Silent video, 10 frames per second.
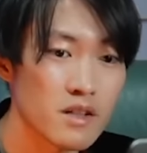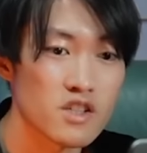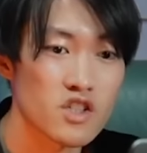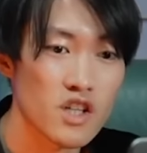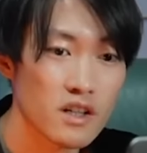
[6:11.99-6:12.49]

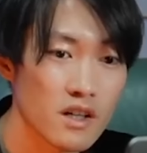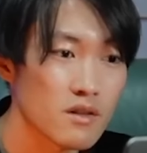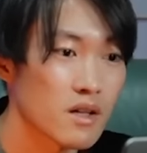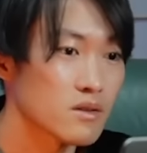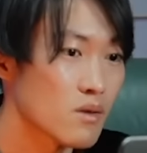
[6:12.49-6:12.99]
jacket
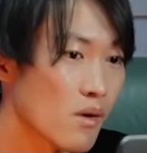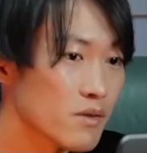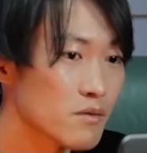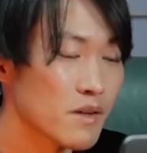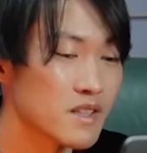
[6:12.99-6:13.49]
adorned
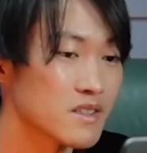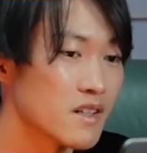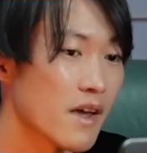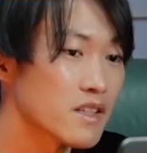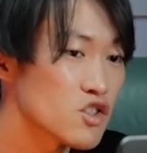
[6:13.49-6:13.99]
with a
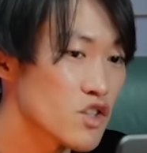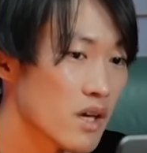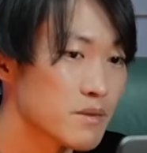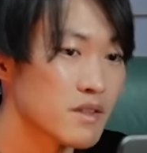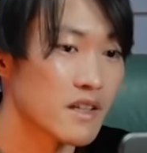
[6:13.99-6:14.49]
S-shaped
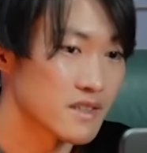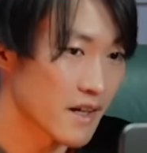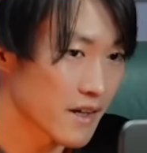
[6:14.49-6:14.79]
design